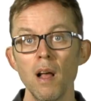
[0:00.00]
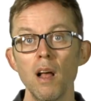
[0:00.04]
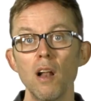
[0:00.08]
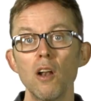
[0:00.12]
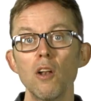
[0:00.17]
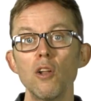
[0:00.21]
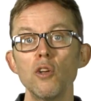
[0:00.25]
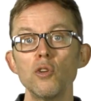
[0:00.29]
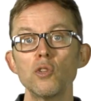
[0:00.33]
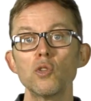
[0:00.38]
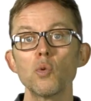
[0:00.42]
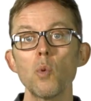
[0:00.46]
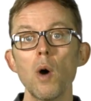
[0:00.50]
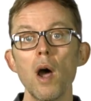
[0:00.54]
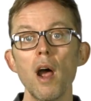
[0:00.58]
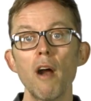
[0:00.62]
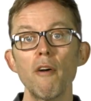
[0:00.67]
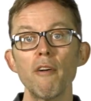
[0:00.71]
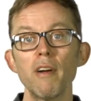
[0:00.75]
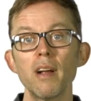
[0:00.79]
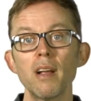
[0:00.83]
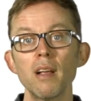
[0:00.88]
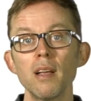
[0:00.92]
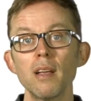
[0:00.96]
Loose
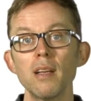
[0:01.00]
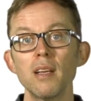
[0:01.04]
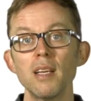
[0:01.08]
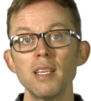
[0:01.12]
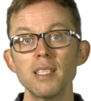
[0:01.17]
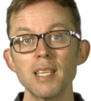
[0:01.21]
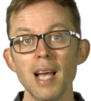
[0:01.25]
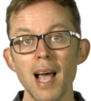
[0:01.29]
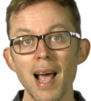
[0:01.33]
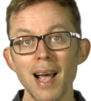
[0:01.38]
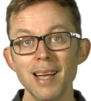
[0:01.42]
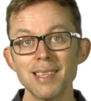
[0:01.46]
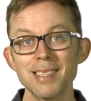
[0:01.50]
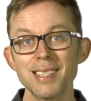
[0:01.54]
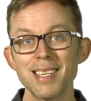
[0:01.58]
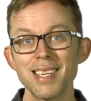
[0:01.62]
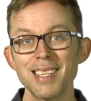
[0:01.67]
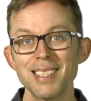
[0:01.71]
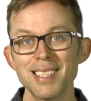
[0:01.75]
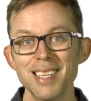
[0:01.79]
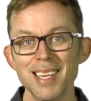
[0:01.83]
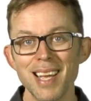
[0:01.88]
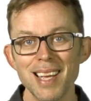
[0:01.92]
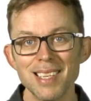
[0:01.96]
wiring is
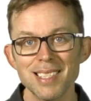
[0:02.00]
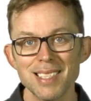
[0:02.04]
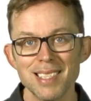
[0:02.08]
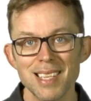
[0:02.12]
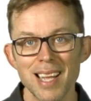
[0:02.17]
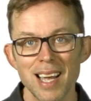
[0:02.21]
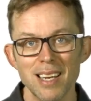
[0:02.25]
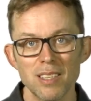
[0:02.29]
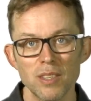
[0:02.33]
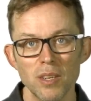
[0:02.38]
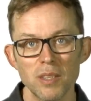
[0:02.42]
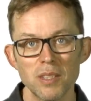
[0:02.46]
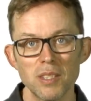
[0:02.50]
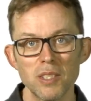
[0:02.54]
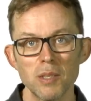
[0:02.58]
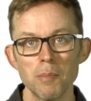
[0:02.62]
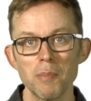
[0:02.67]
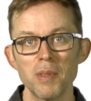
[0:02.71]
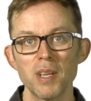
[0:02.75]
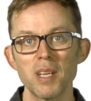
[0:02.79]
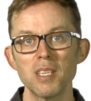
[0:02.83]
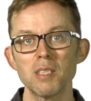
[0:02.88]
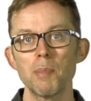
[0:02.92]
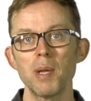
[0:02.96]
asking to get snagged on
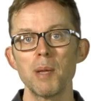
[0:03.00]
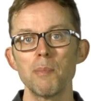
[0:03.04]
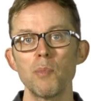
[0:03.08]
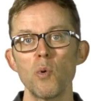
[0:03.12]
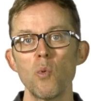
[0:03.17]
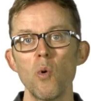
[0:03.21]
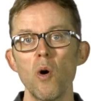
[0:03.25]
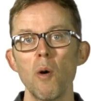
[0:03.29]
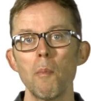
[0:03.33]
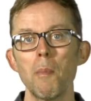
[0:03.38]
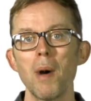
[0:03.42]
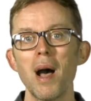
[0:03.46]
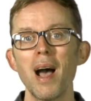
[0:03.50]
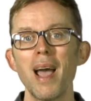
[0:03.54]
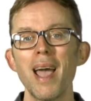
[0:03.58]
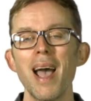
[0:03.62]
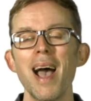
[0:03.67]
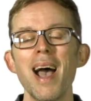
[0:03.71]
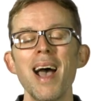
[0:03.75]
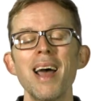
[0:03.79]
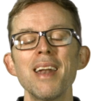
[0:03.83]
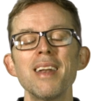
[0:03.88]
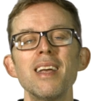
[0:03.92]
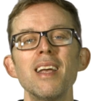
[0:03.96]
something as people walk by
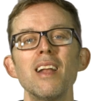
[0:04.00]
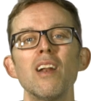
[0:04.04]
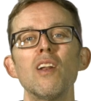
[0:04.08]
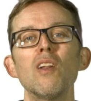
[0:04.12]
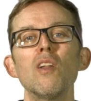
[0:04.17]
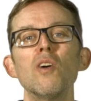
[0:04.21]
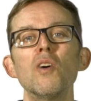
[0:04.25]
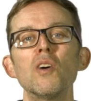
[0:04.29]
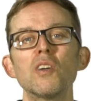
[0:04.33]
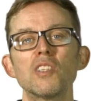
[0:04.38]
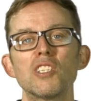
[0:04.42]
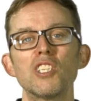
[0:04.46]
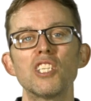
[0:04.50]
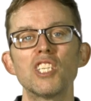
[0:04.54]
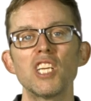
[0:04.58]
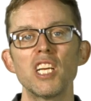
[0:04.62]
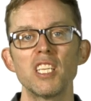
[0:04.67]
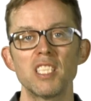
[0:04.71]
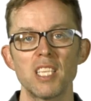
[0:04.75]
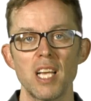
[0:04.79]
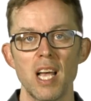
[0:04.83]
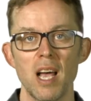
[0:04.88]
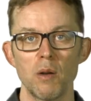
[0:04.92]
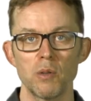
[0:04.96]
and it looks
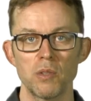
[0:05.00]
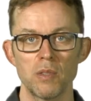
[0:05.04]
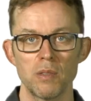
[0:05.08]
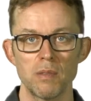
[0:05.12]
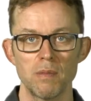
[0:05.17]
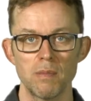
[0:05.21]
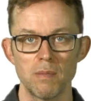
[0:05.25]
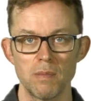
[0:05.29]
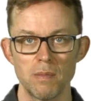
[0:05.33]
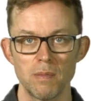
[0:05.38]
shithouse.